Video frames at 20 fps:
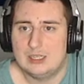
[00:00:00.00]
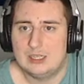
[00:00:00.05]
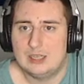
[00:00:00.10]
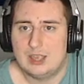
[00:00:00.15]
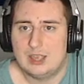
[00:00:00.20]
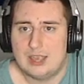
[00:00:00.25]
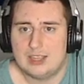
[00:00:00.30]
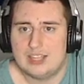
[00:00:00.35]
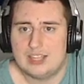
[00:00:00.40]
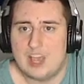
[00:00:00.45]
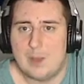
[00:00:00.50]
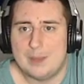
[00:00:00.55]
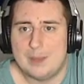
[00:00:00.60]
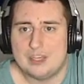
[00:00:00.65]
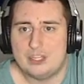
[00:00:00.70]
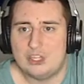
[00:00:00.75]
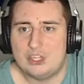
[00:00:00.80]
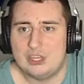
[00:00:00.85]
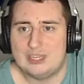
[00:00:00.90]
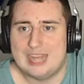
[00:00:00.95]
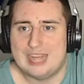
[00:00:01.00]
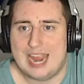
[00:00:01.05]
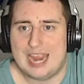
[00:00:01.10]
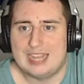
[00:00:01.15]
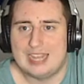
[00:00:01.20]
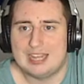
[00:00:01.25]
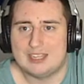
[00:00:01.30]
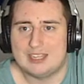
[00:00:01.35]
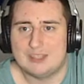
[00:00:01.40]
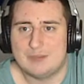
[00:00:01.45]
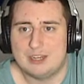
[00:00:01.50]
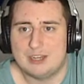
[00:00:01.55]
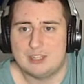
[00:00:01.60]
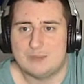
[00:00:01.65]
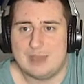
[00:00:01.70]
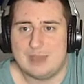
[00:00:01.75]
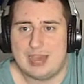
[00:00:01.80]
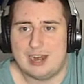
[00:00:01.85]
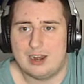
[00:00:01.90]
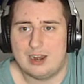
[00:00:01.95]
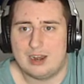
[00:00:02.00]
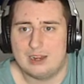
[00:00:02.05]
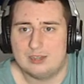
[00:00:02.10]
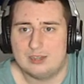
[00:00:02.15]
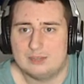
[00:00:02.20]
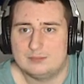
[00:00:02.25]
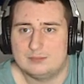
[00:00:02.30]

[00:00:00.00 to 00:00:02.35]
Because Helmet should tank this much better.